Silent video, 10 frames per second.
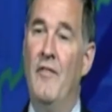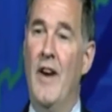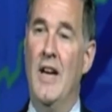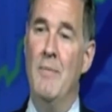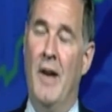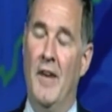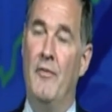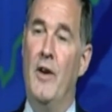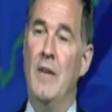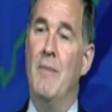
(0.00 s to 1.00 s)
Fannie Mae
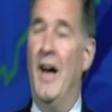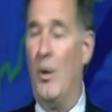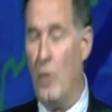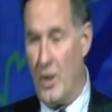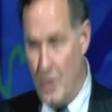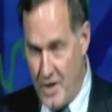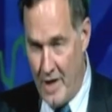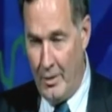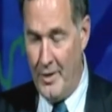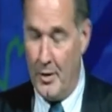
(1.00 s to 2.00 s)
and Freddie Mac were
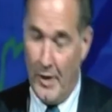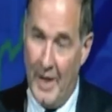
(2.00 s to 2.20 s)
curtailing their